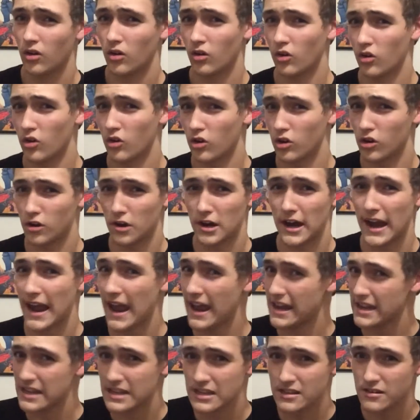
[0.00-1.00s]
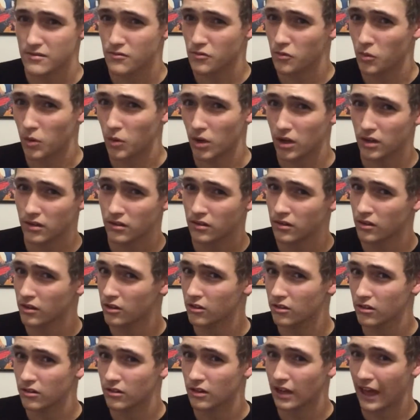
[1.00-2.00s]
or anyone
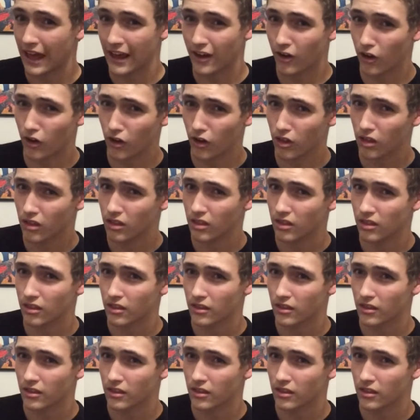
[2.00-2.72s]
at all?